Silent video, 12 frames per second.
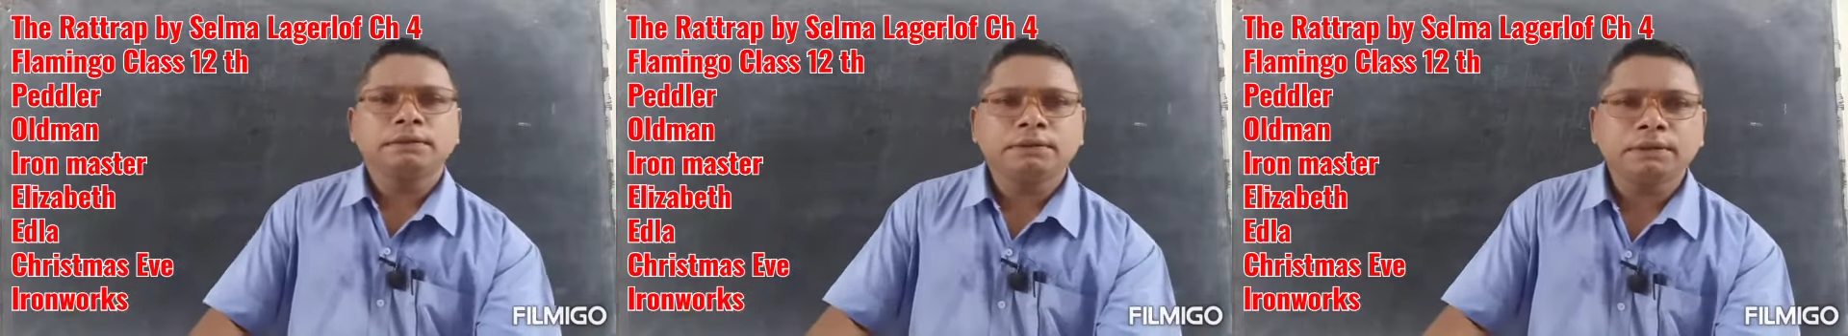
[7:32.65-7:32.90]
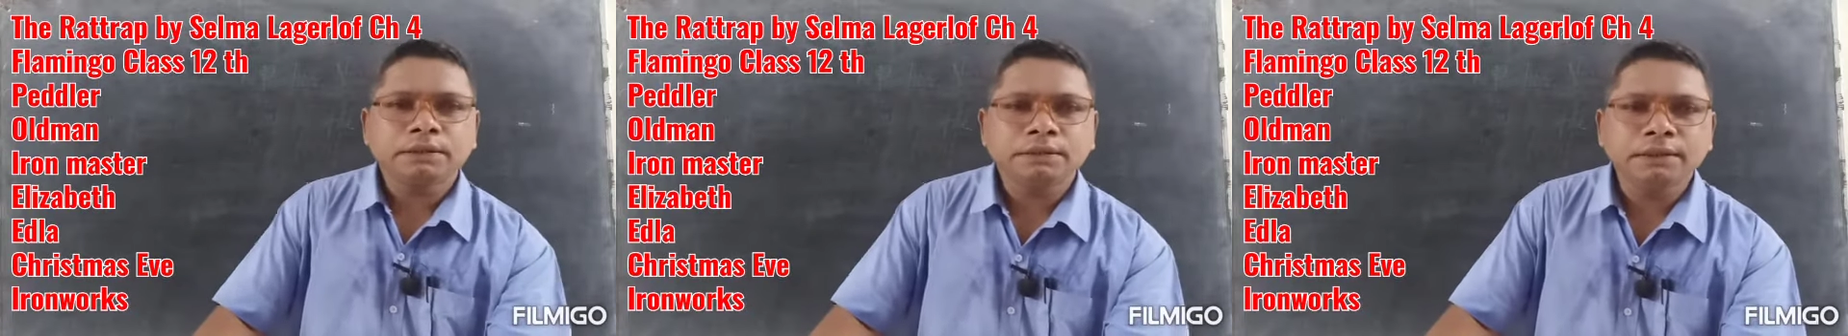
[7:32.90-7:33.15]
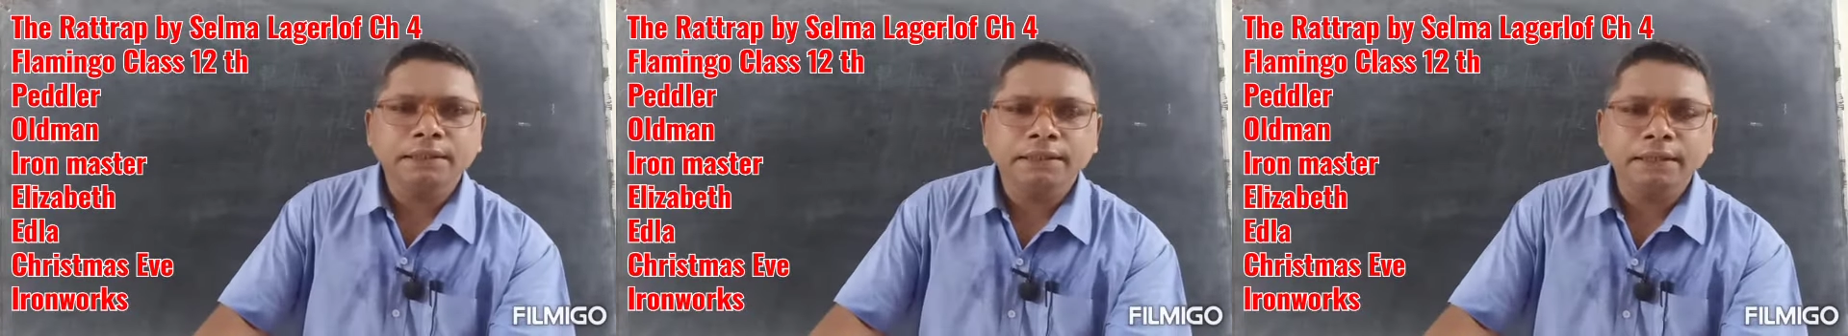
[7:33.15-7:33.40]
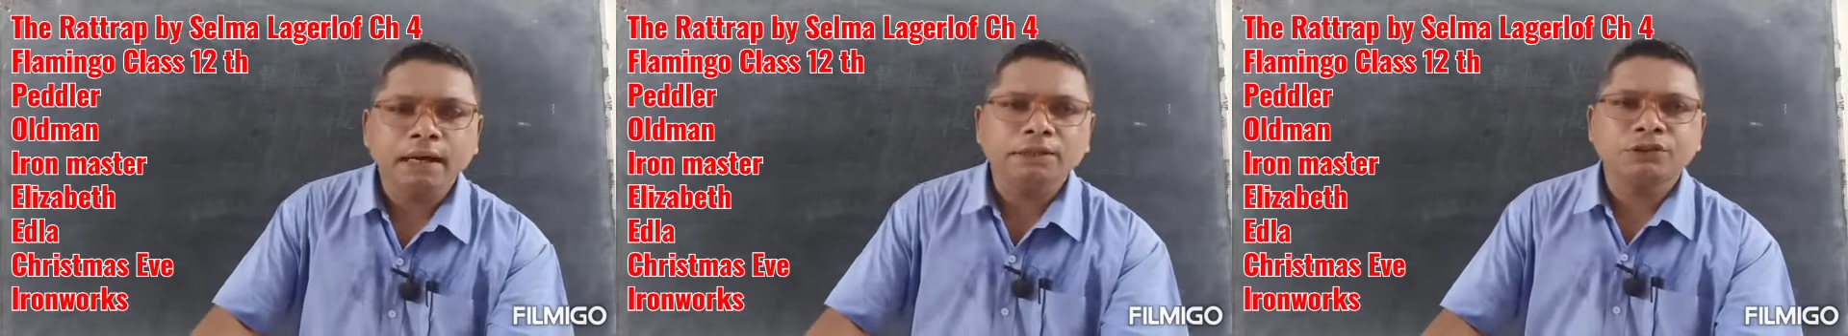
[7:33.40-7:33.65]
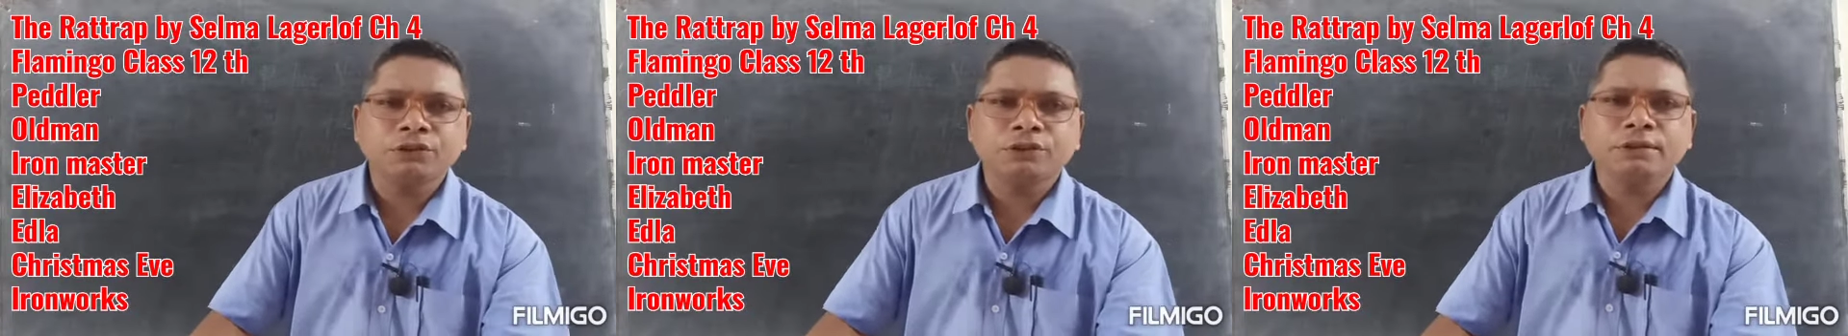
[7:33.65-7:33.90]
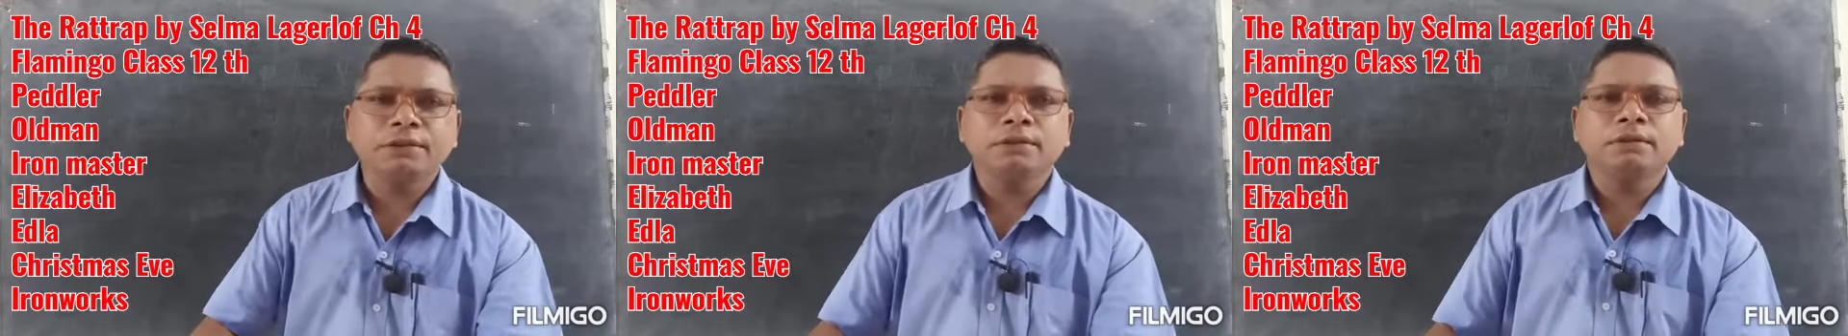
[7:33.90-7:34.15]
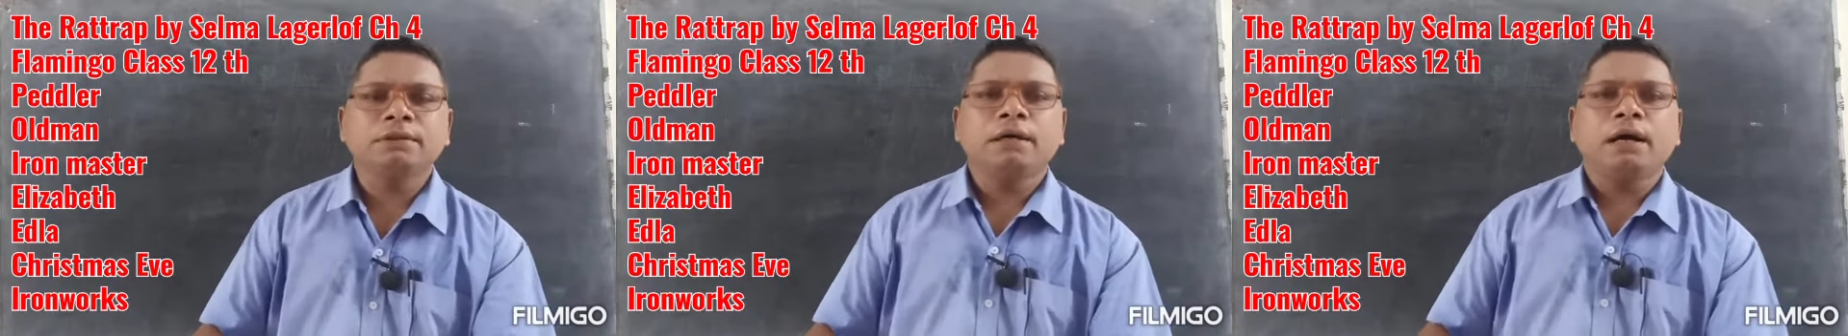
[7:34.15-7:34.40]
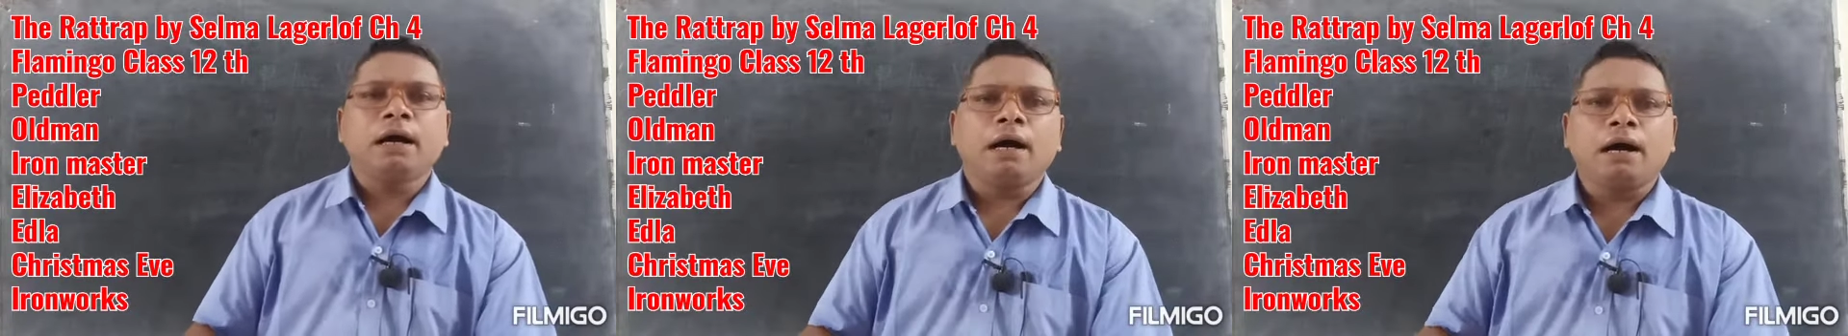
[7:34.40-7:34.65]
just he has seen